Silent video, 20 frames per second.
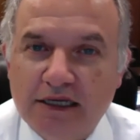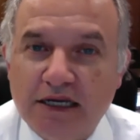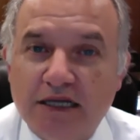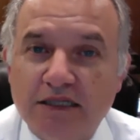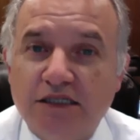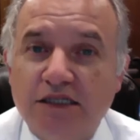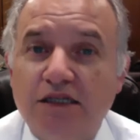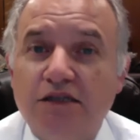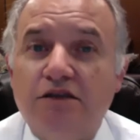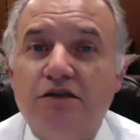
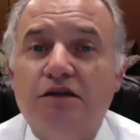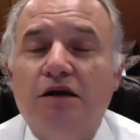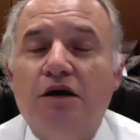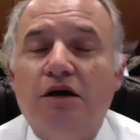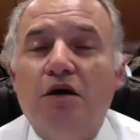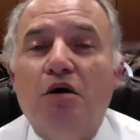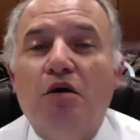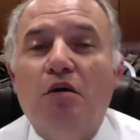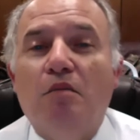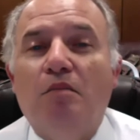does it,
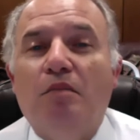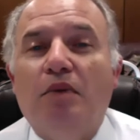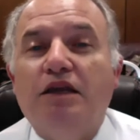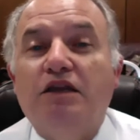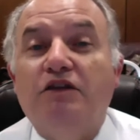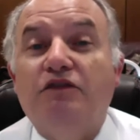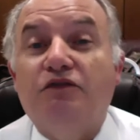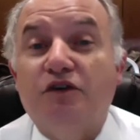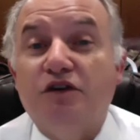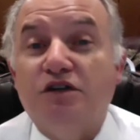but
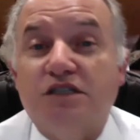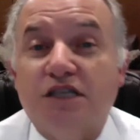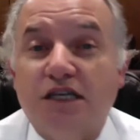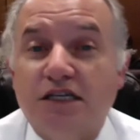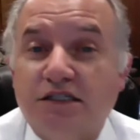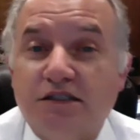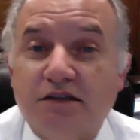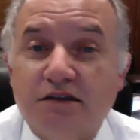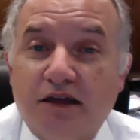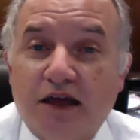he first
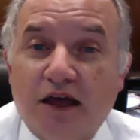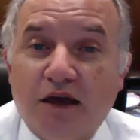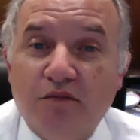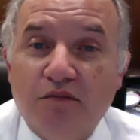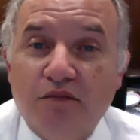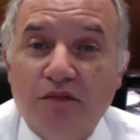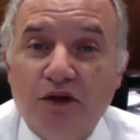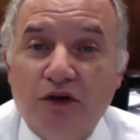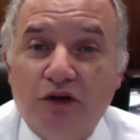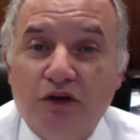says to
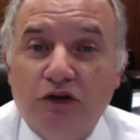them,